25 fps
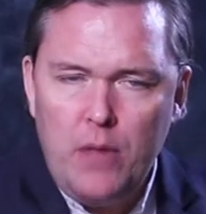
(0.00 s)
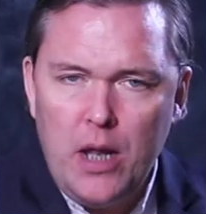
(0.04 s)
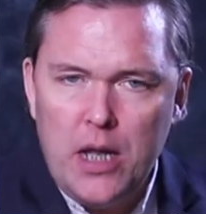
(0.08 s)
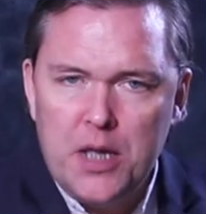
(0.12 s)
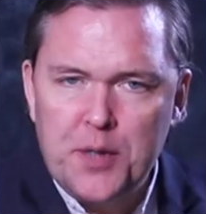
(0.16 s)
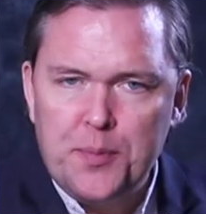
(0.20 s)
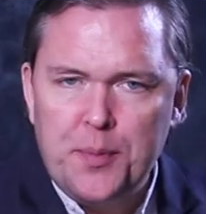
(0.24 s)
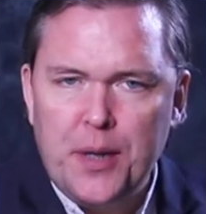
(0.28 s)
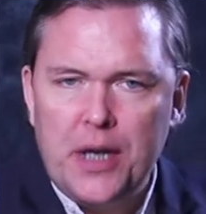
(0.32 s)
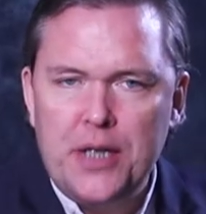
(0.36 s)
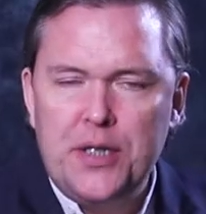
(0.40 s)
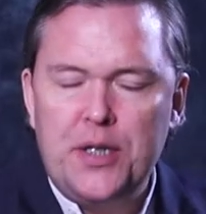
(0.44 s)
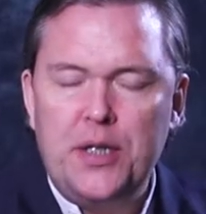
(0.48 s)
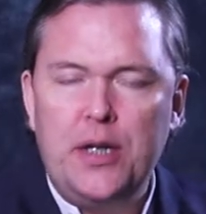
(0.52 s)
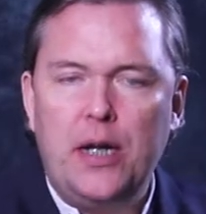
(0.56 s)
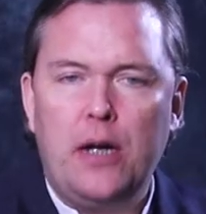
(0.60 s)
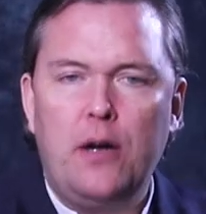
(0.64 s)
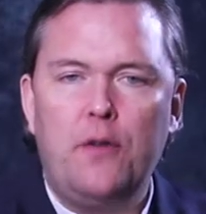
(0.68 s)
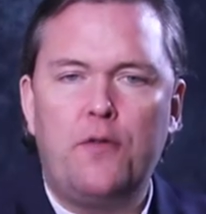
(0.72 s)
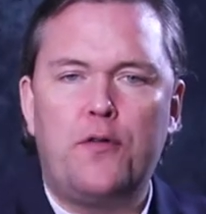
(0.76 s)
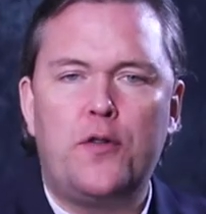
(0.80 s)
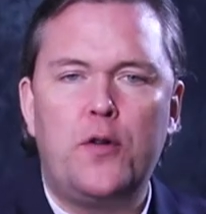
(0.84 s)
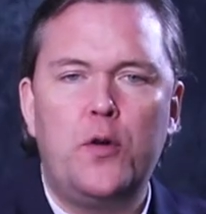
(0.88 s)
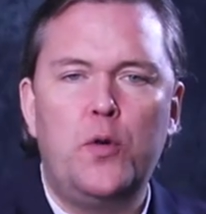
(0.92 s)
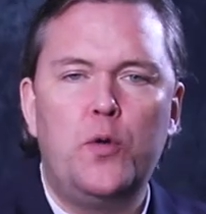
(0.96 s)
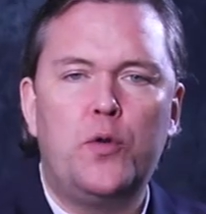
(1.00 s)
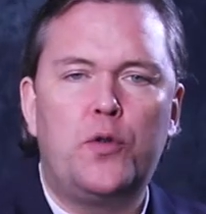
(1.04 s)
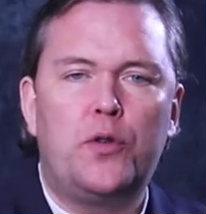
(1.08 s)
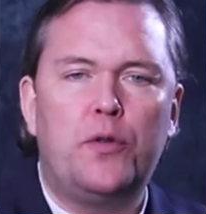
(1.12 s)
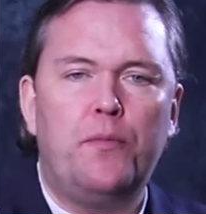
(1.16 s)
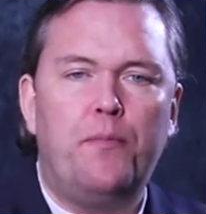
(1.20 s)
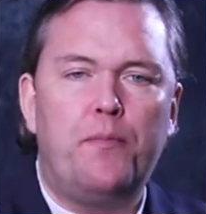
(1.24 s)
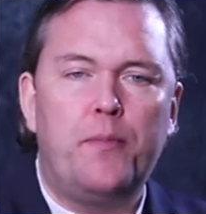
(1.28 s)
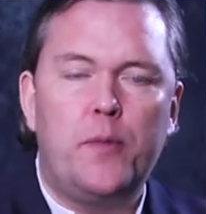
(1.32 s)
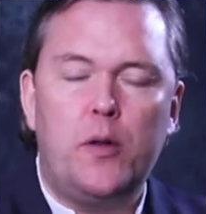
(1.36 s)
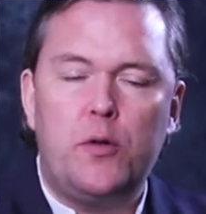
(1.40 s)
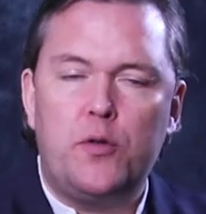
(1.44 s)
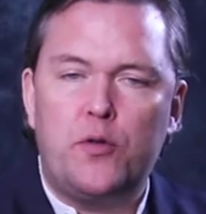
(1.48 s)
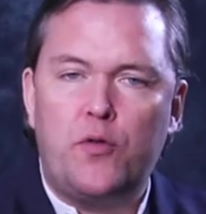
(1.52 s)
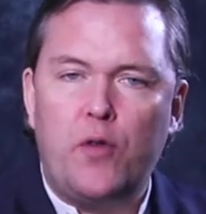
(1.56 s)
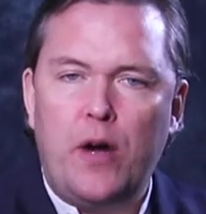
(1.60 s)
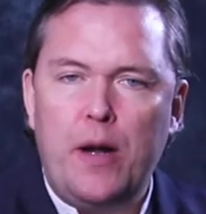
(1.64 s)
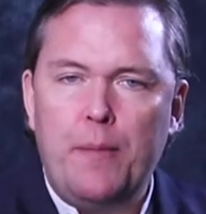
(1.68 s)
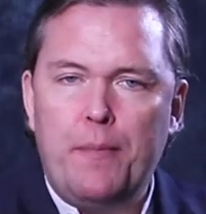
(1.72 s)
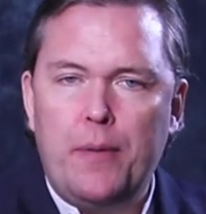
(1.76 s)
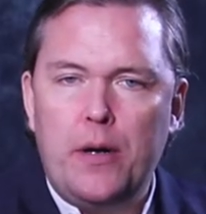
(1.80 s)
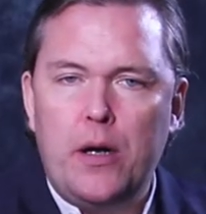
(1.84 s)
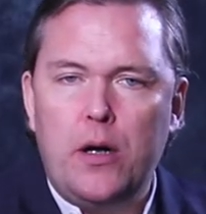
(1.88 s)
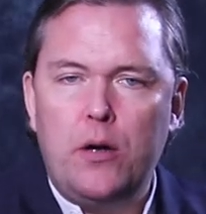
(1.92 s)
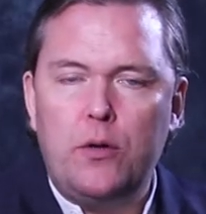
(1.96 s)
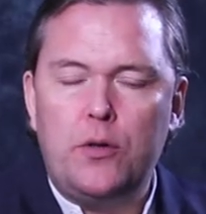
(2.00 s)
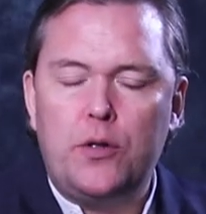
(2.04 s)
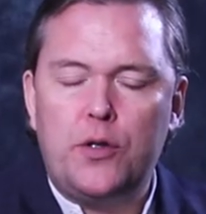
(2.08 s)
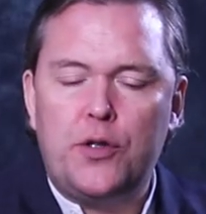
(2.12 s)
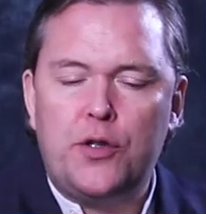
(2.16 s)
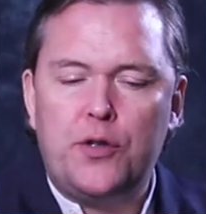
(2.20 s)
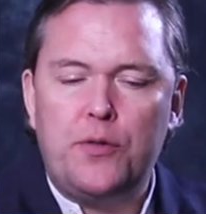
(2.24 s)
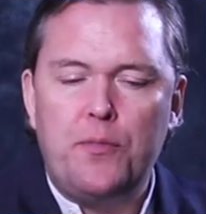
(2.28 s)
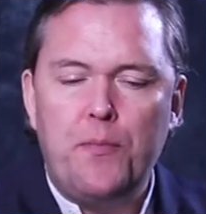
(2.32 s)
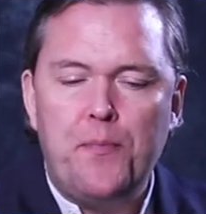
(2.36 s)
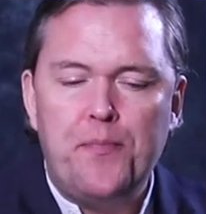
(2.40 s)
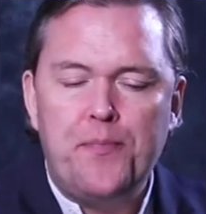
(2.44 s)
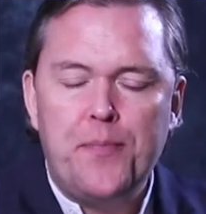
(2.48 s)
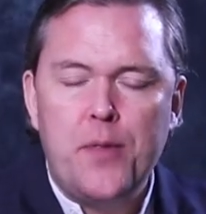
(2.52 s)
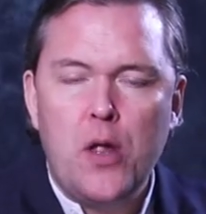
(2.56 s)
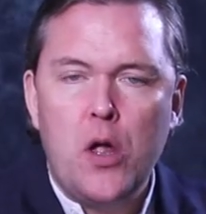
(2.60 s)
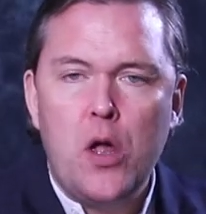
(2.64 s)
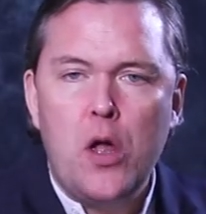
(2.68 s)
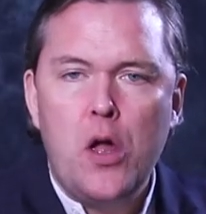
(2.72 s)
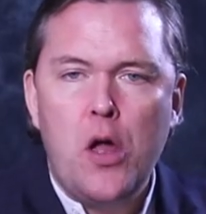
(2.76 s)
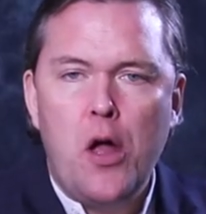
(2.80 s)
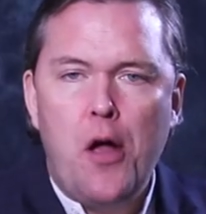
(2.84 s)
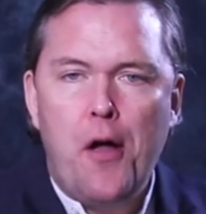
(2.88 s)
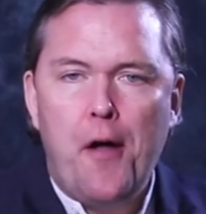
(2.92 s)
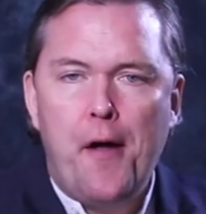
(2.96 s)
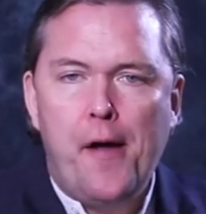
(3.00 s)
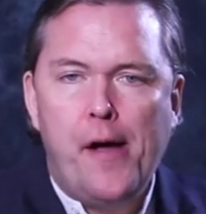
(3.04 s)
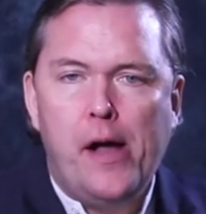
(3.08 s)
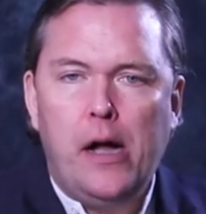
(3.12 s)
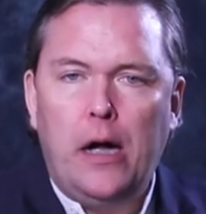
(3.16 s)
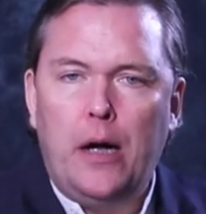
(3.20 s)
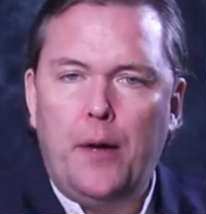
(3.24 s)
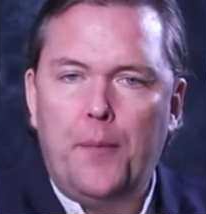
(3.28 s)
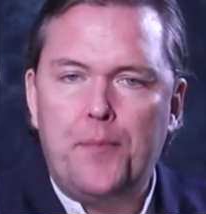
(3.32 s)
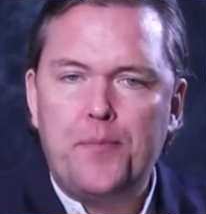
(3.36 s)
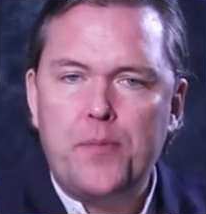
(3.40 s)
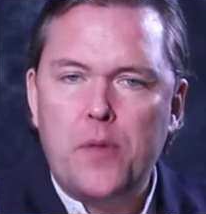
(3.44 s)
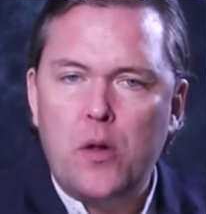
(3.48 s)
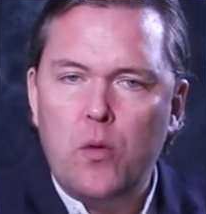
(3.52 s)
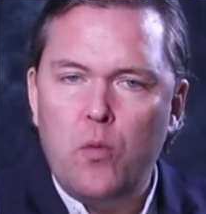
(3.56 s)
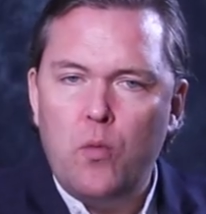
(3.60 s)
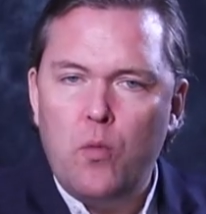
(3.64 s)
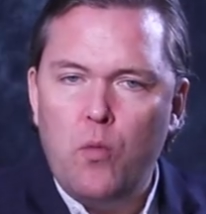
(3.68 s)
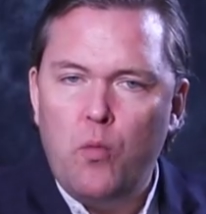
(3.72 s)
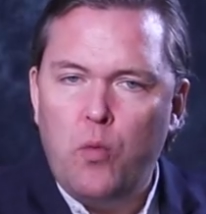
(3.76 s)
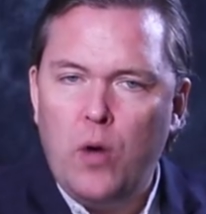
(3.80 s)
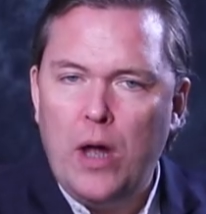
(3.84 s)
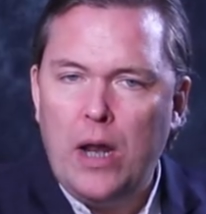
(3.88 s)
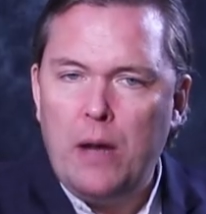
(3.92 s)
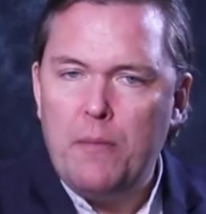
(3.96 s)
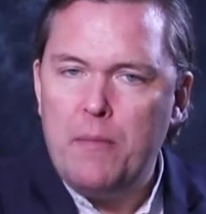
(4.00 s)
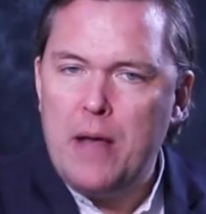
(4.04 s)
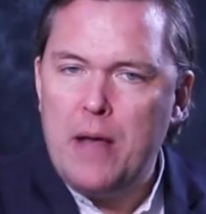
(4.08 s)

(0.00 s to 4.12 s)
spicy yellow fruit, those grapey notes. Well